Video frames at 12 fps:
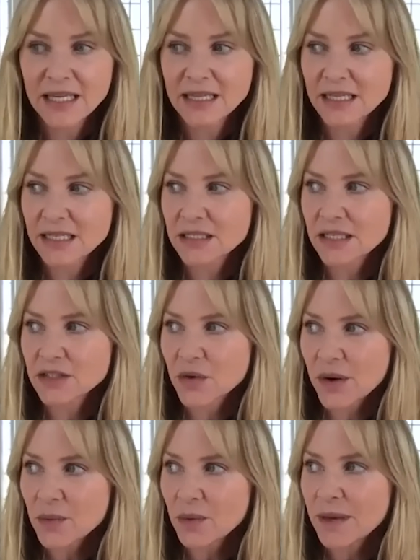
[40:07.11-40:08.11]
that it's
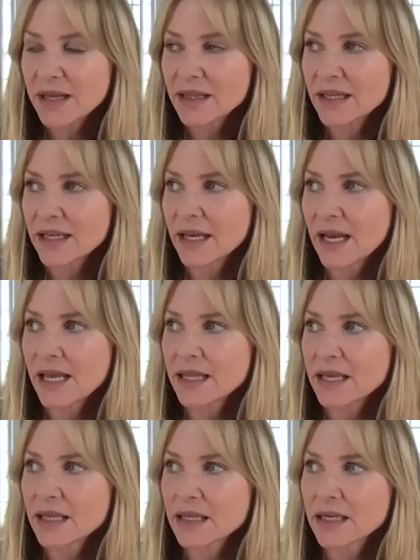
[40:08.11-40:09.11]
great role modeling. I
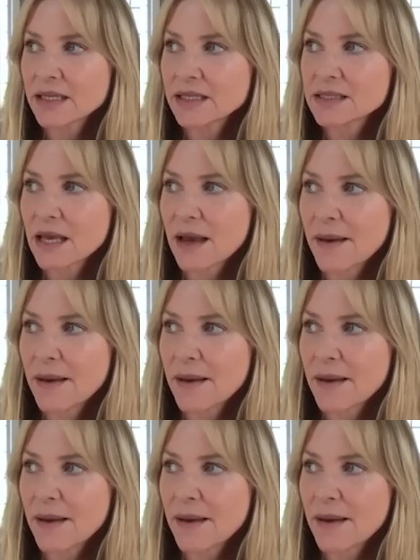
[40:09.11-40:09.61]
think that it's